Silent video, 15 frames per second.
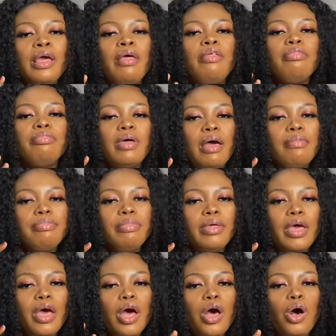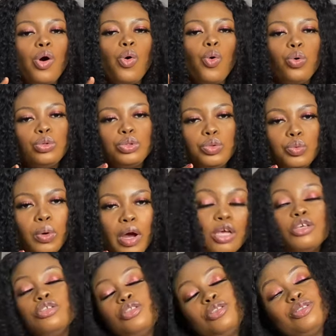than the old
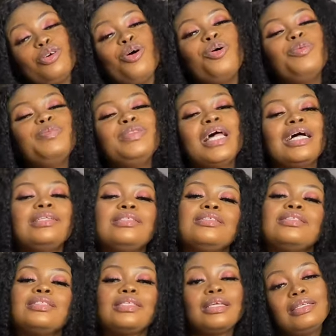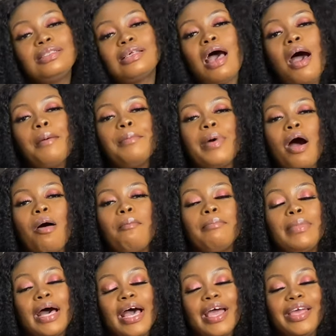one. So that is it about
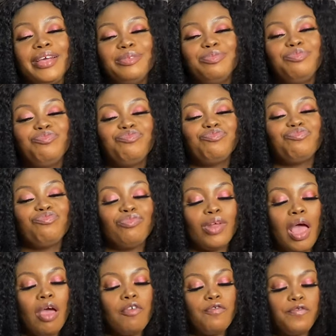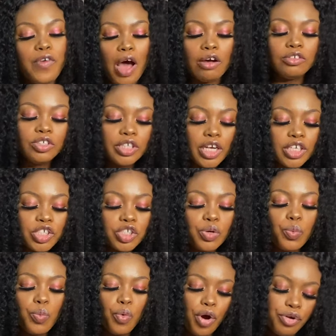my
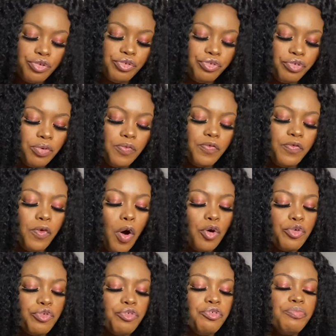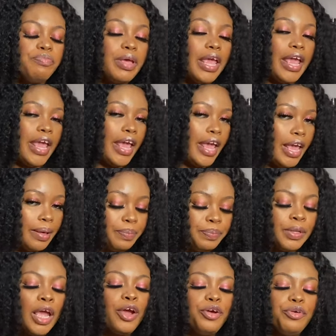foundation wardrobe for group A.
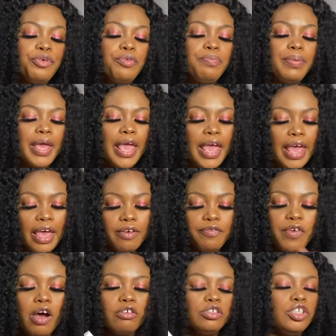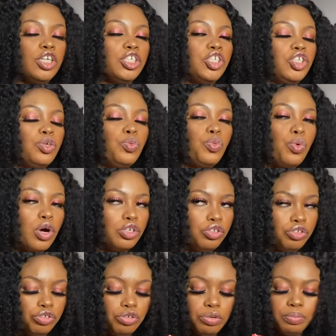Group A foundation
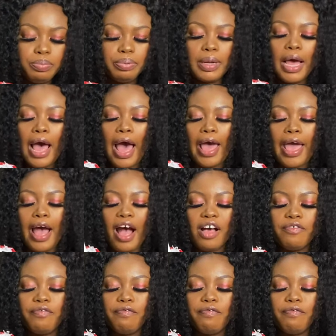wardrobe, I have